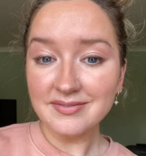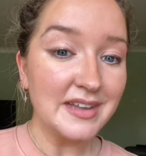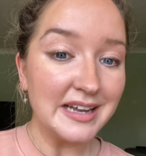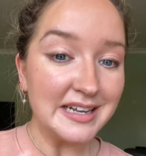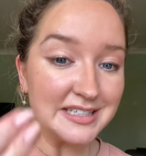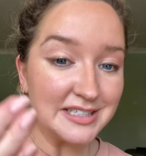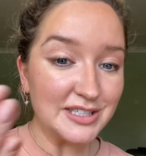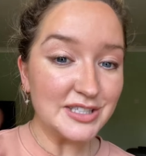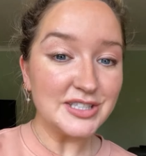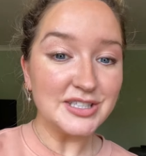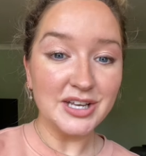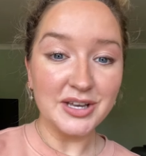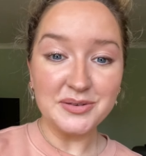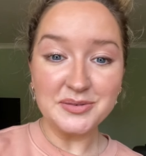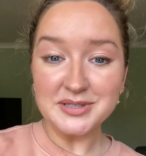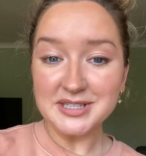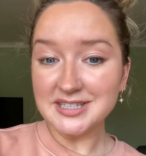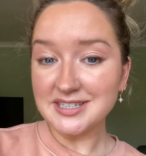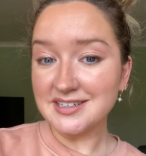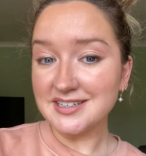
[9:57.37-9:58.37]
It's so
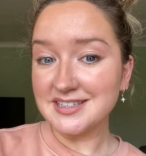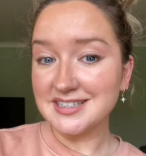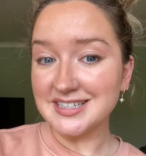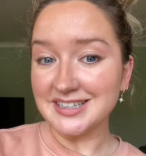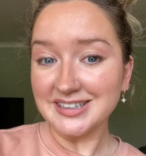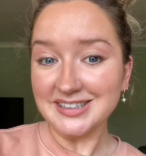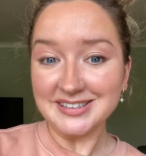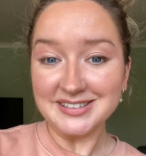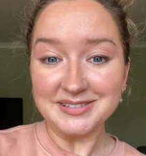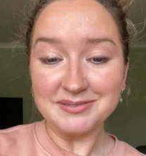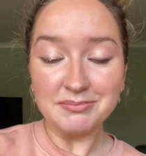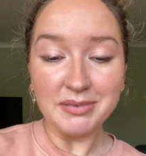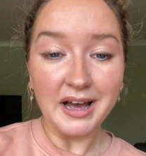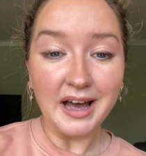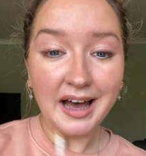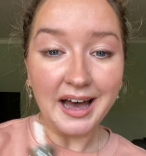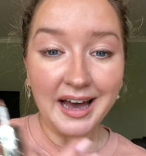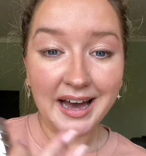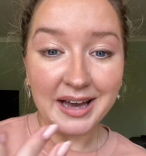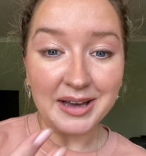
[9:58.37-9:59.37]
subtle, but
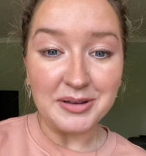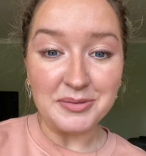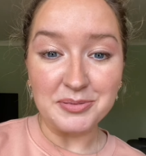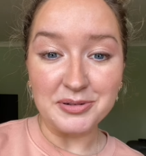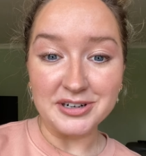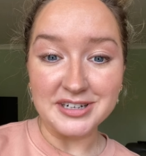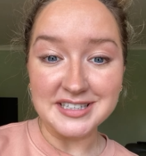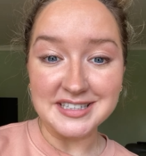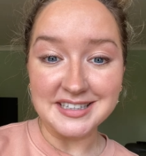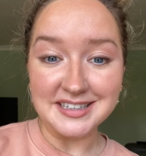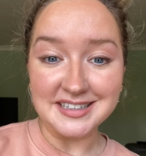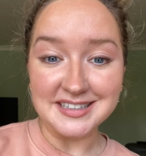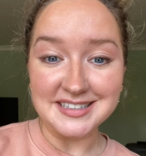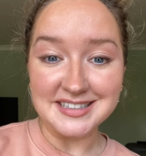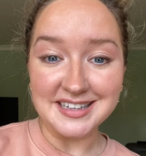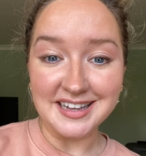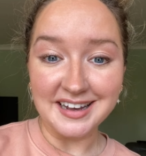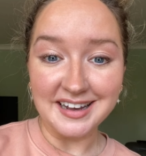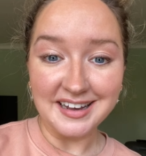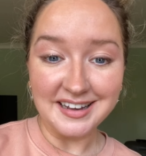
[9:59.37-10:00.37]
how pretty is
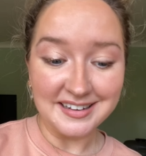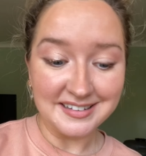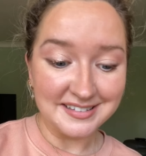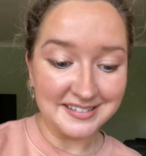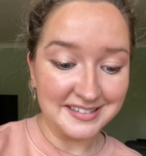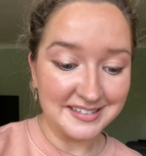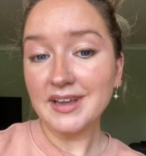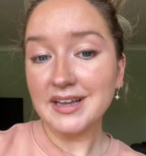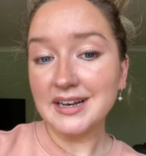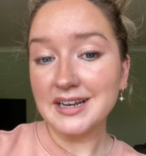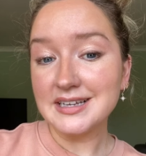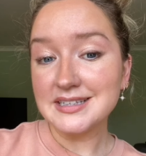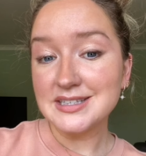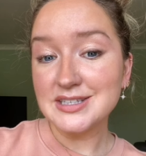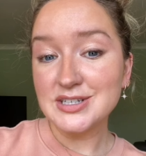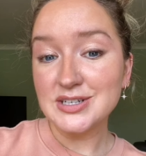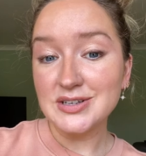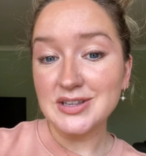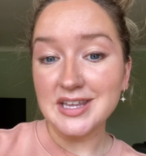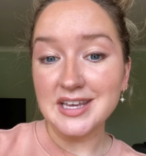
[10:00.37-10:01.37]
that? Let's
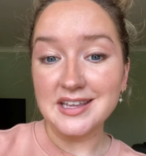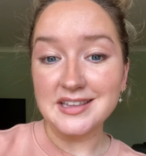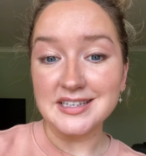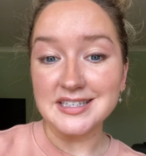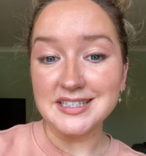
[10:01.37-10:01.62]
do the other